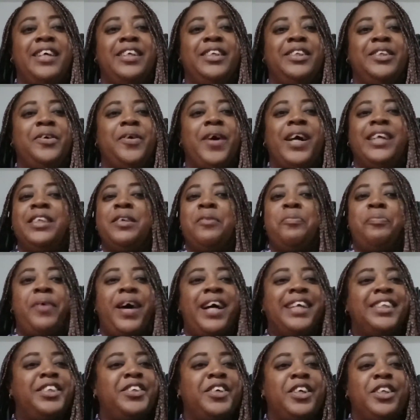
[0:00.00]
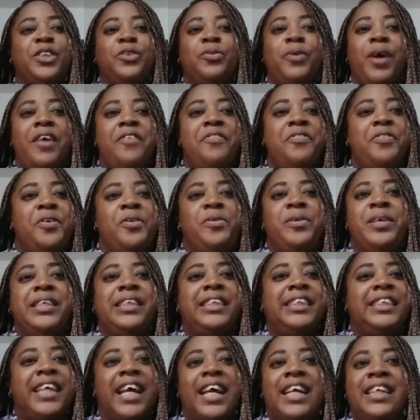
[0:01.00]
So as a pastor's wife, for
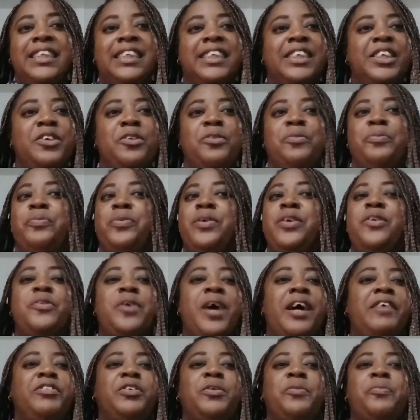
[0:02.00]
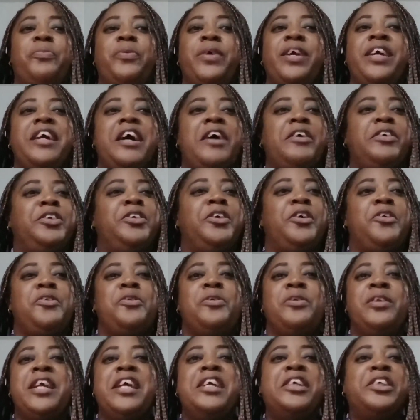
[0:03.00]
instance, you have to bring out your
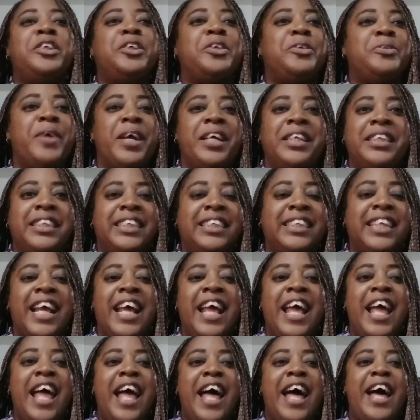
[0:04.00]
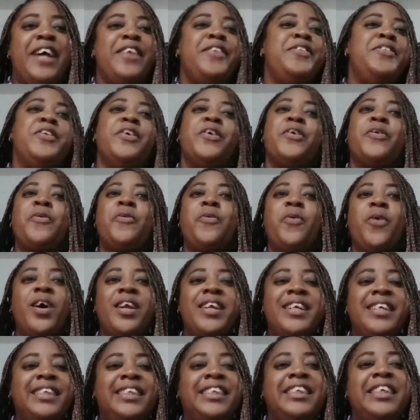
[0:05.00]
unique strengths and your
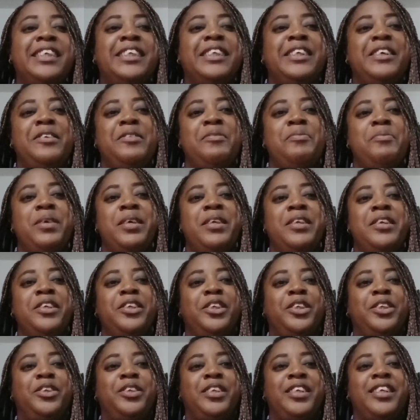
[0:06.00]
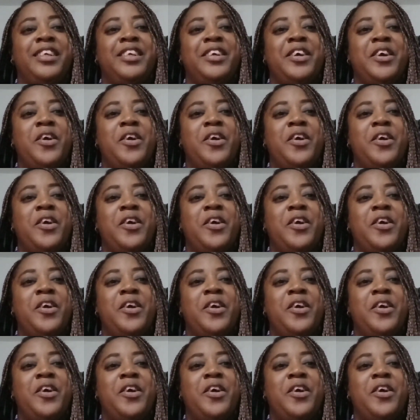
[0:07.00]
qualities in ministry.